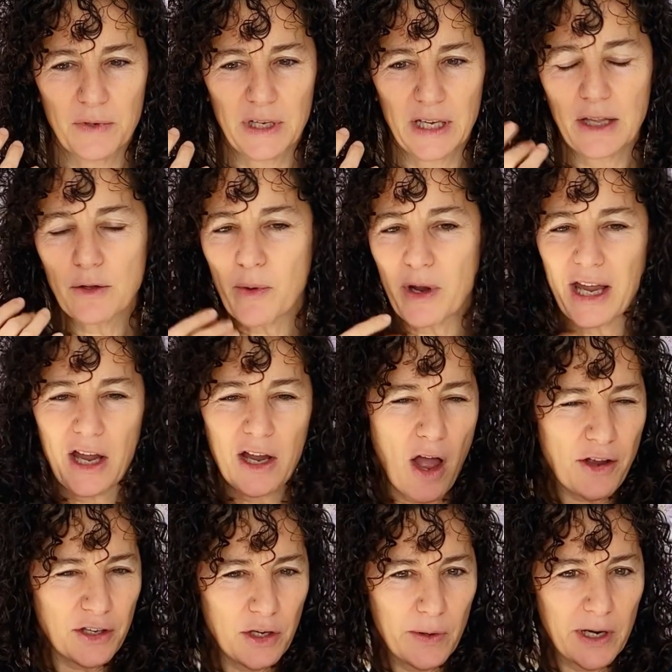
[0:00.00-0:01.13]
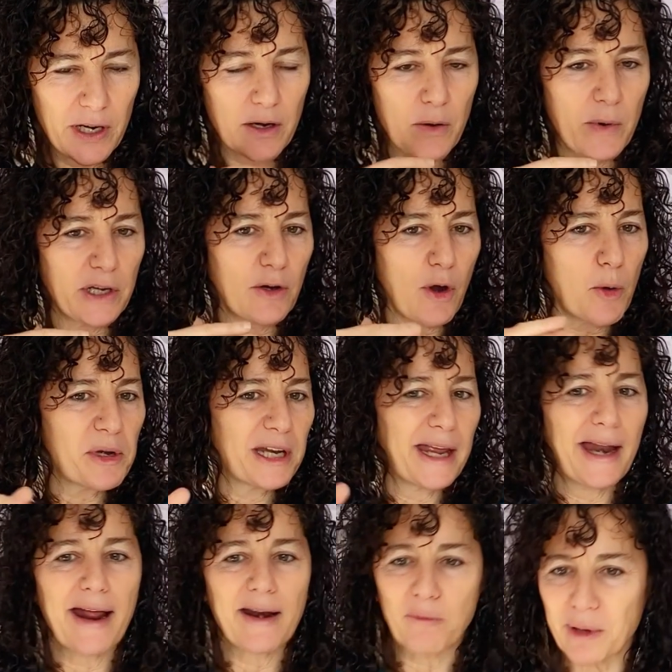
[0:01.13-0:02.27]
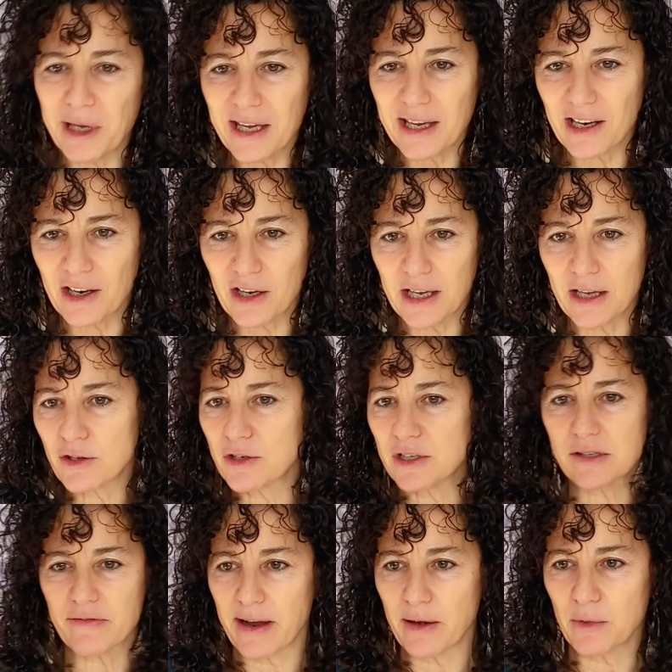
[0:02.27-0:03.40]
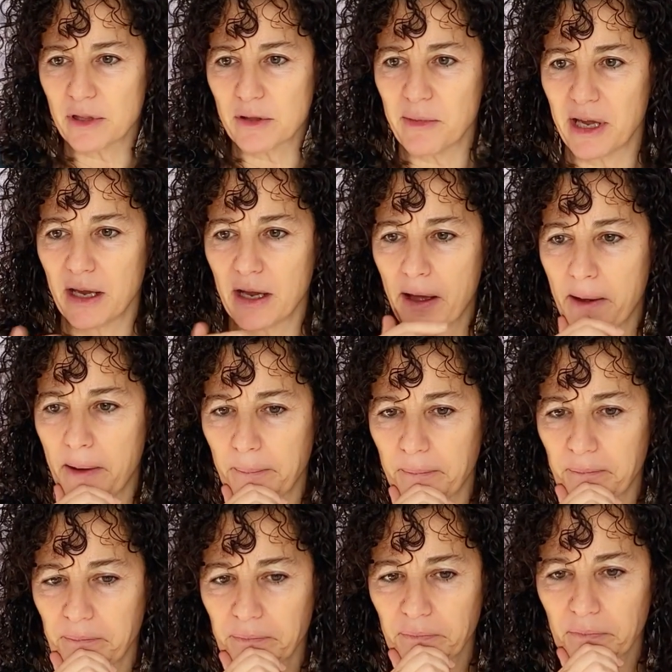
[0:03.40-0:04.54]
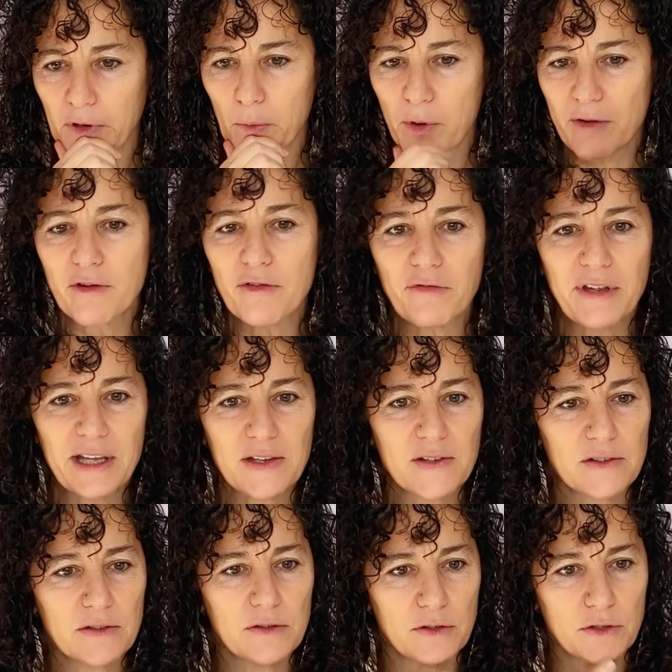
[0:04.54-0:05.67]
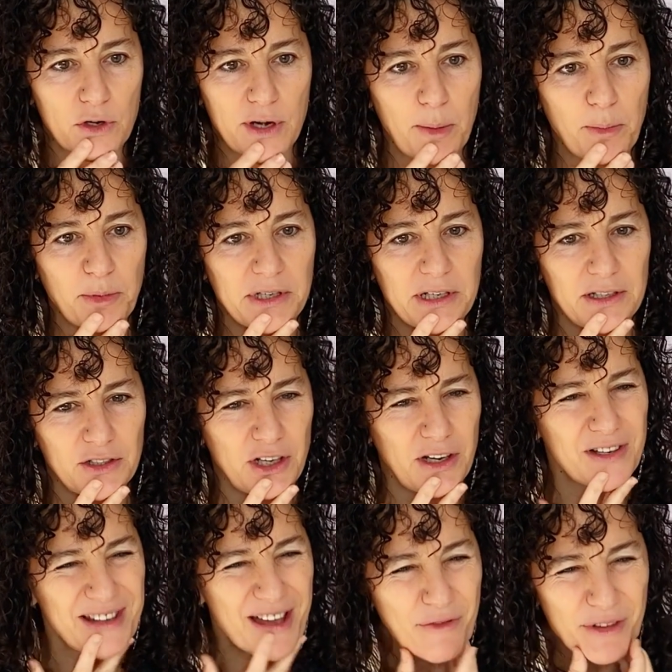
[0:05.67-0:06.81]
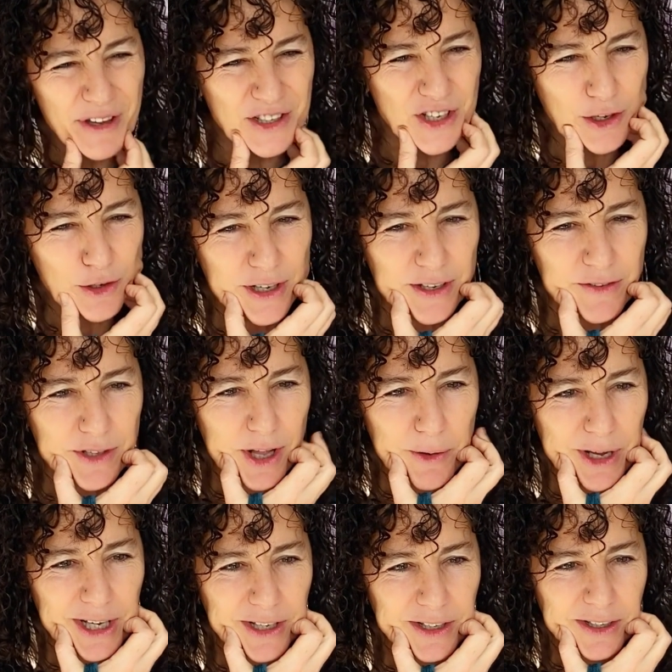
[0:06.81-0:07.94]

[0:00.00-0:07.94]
either what got you here or what you're hoping to get out of being here, either is fine with me. Whatever feels stirred up to share. Does that feel generative, Chloe?